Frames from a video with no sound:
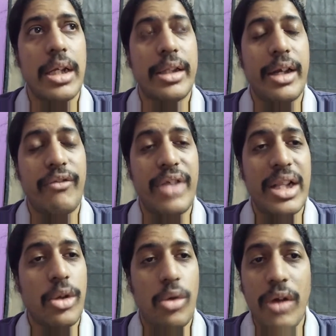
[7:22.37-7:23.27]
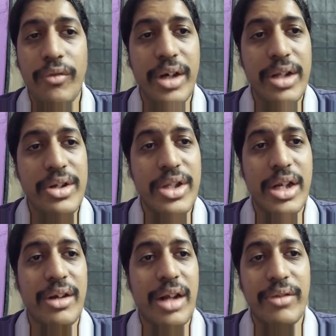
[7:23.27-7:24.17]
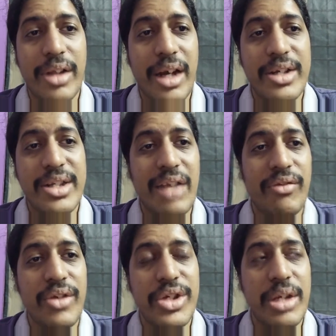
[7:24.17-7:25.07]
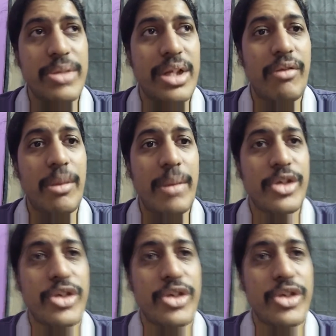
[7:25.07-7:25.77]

they didn't feel the confidence they didn't have the right self-esteem self-image